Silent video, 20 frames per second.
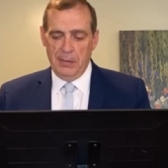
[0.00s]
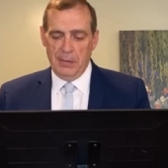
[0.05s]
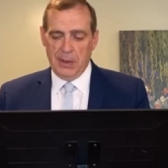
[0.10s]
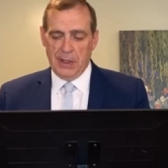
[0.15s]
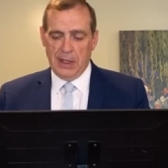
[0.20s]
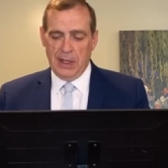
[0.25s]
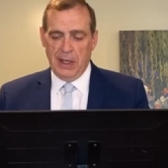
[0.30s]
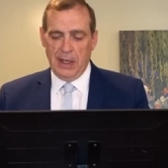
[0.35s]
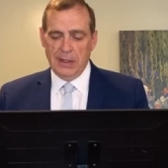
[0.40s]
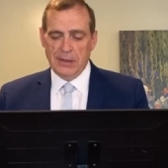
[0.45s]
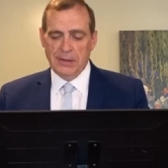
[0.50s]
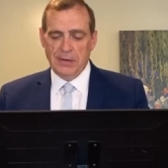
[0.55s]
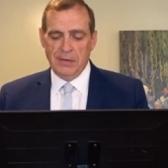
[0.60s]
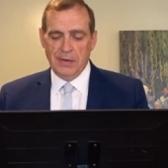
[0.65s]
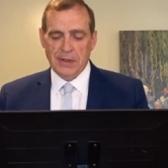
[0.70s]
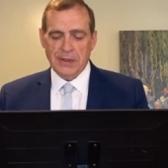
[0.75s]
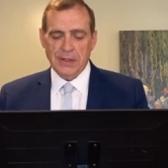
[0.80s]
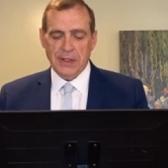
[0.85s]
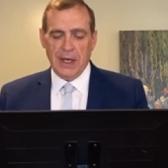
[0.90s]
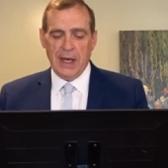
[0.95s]
Because of
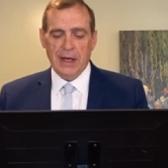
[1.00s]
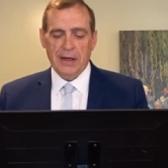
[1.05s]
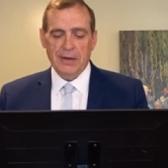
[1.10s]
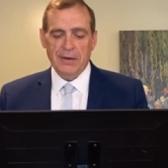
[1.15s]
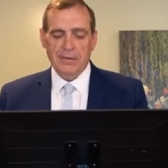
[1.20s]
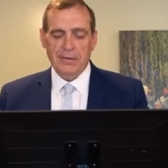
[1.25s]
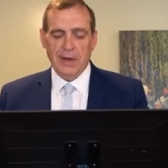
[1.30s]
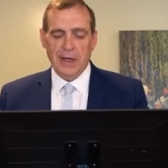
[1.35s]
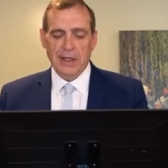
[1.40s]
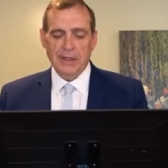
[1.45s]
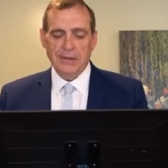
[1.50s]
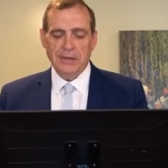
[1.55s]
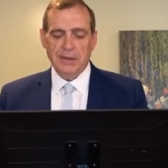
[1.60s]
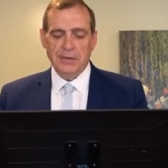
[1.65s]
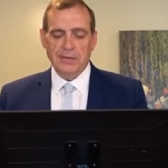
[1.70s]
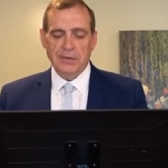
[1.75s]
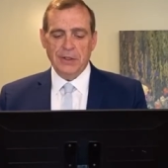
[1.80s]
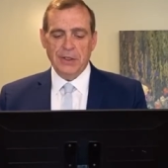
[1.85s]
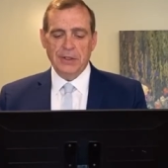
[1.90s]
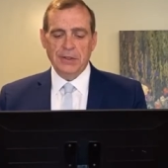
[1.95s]
the sacrifice
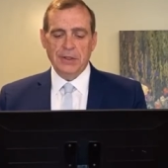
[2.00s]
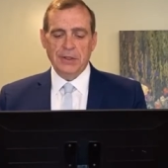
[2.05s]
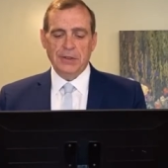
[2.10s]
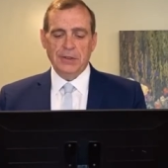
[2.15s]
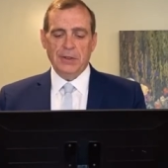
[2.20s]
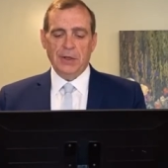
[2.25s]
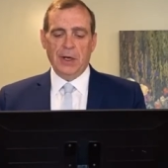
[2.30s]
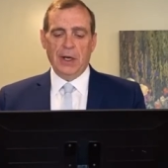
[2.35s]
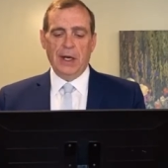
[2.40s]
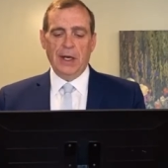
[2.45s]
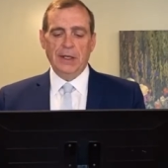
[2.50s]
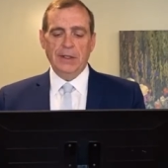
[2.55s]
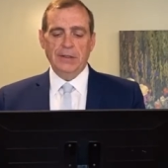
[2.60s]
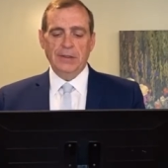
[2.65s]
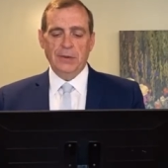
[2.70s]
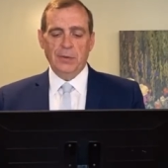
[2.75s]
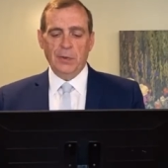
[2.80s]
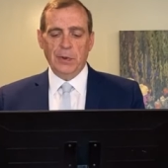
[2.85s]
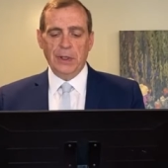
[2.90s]
of Jesus Christ,